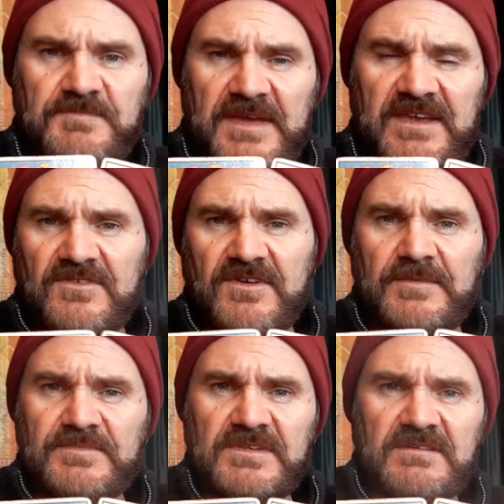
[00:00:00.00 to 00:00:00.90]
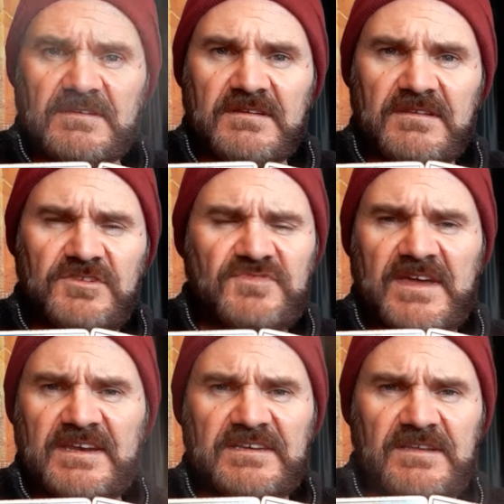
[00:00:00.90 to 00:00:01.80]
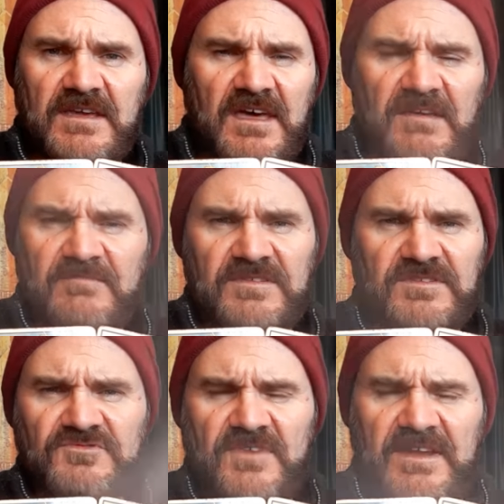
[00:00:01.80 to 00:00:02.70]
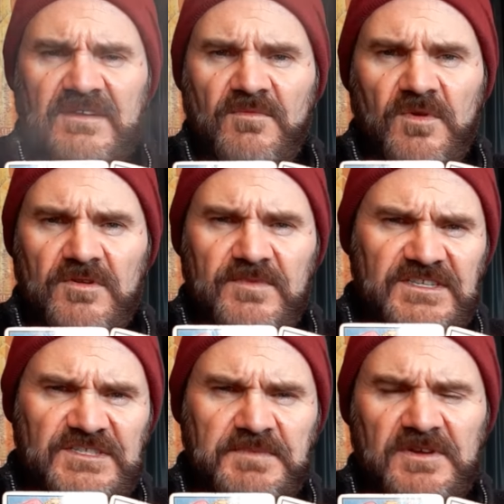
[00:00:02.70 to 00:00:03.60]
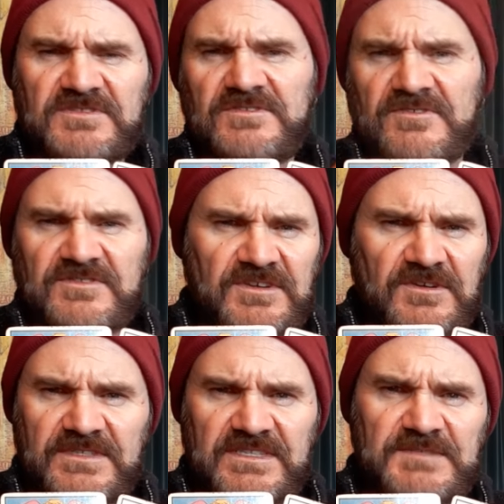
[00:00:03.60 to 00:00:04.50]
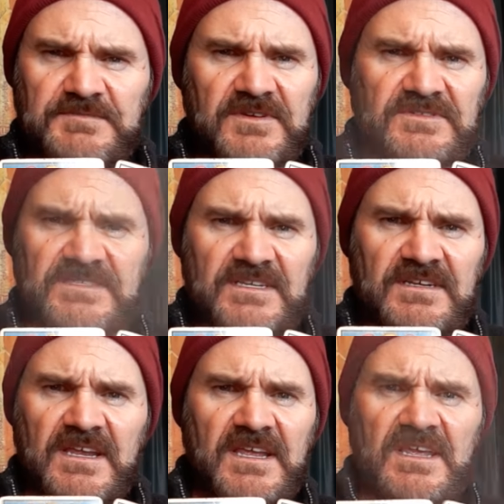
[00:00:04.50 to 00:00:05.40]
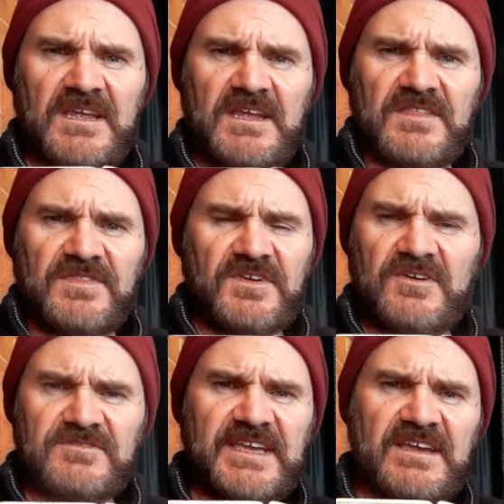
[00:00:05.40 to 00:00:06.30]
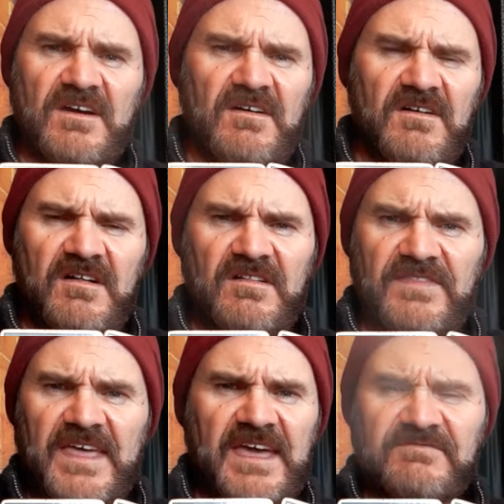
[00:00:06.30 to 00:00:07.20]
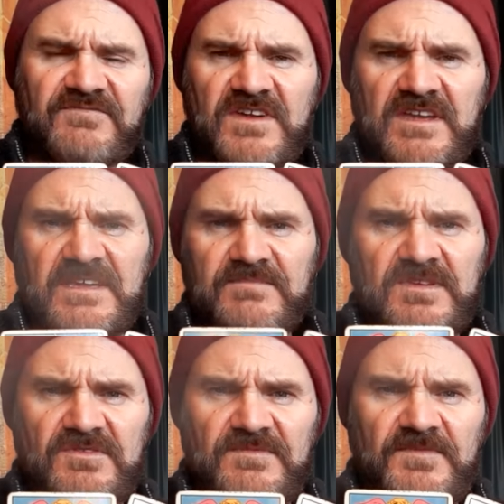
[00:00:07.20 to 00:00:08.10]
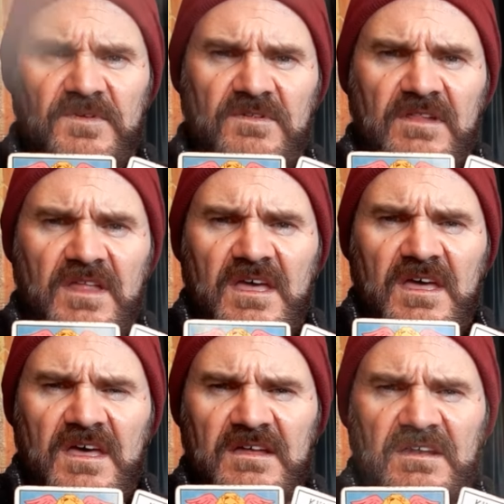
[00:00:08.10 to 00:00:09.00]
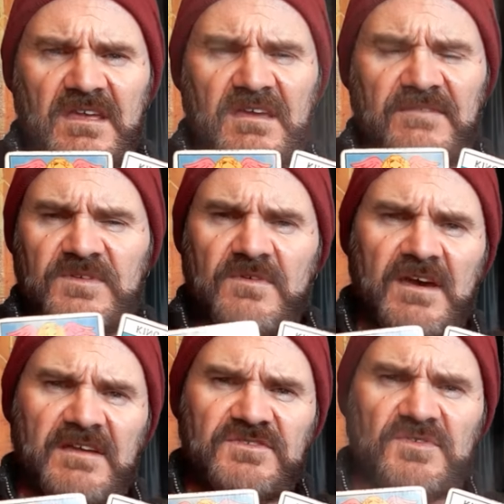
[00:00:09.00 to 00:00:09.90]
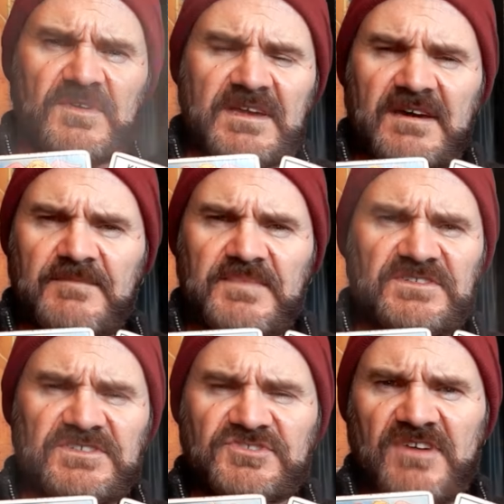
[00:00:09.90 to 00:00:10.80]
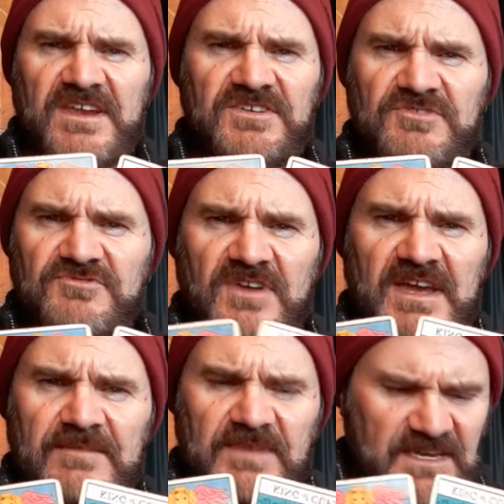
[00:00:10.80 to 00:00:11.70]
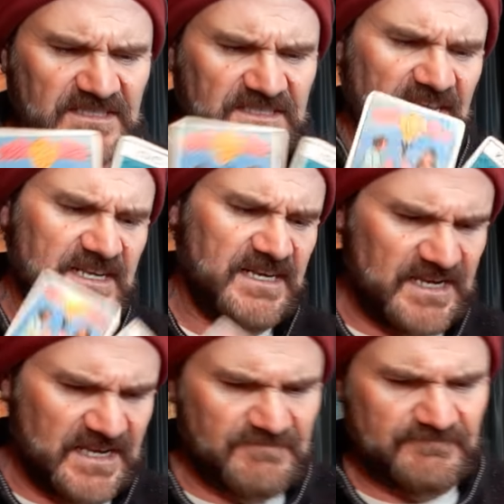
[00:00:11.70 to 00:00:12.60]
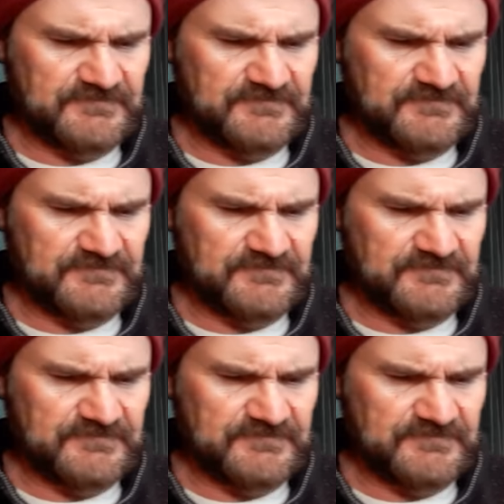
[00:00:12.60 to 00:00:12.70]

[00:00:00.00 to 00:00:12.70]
bankrupt. You try to uh, you try to work with this person or deal with this person, they're going to take all that freaking beautiful uh, love you got in your cup and just drain you dry because they need it